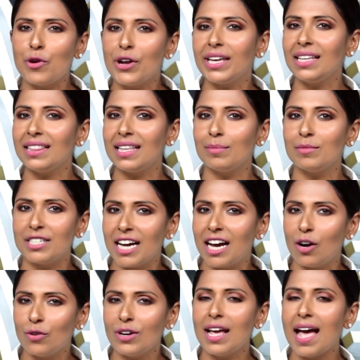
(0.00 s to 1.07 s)
breaking them
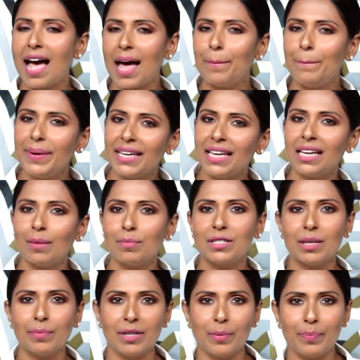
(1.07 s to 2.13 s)
down and picking
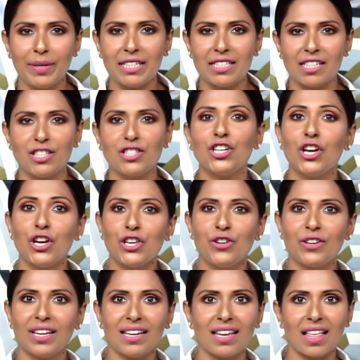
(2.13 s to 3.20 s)
up similar pieces,
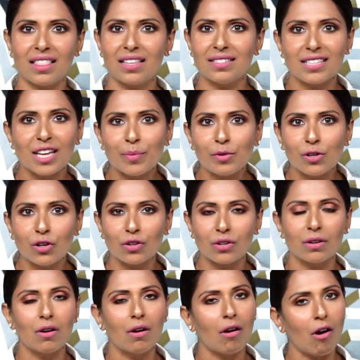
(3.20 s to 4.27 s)
you can get the same
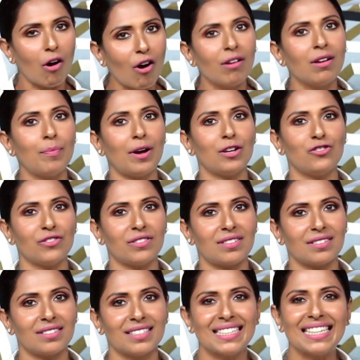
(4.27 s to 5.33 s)
look on a
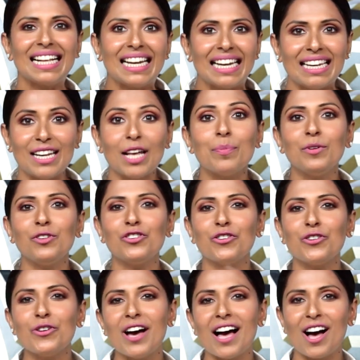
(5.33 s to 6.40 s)
budget. Let me
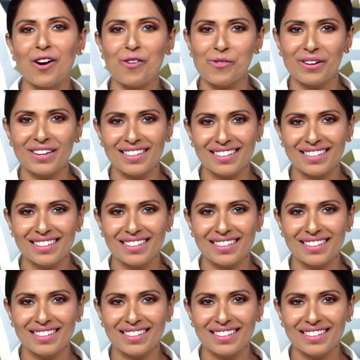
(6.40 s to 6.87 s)
show you how.